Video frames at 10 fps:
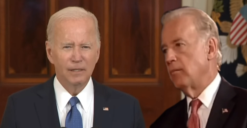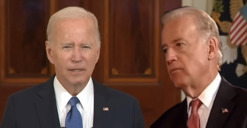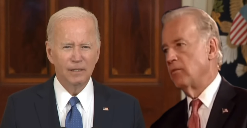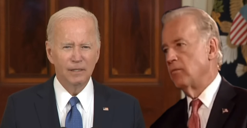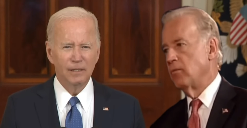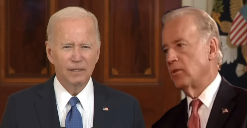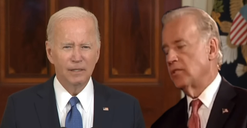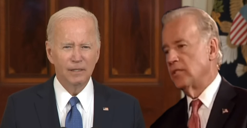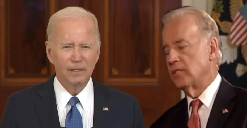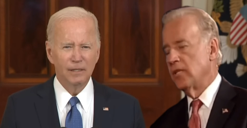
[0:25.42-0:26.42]
Speaker 1: the number of
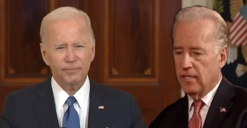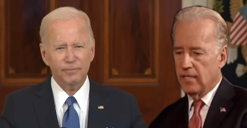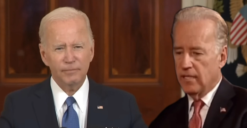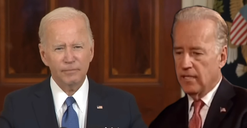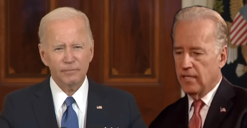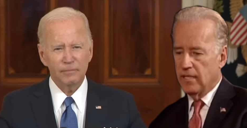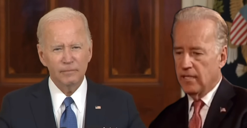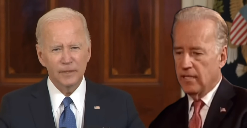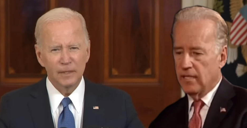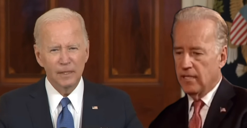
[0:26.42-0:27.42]
abortions.
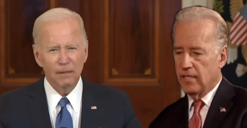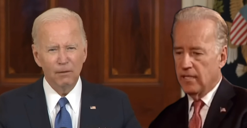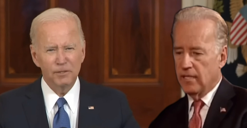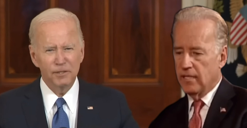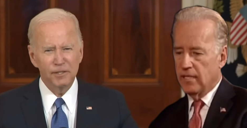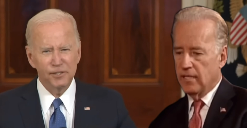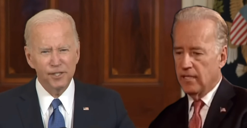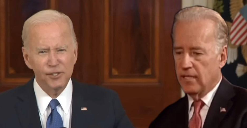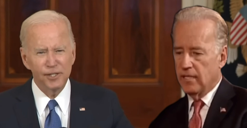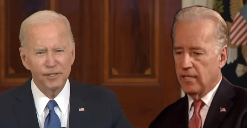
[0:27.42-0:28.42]
Speaker 2: It was a
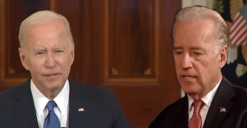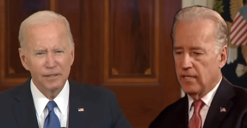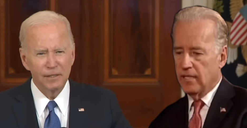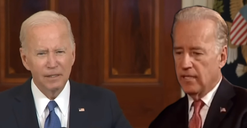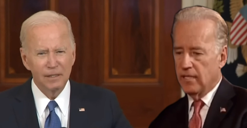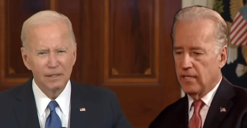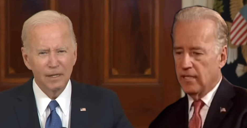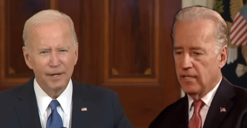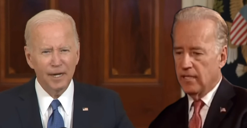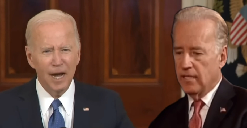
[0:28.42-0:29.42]
decision on a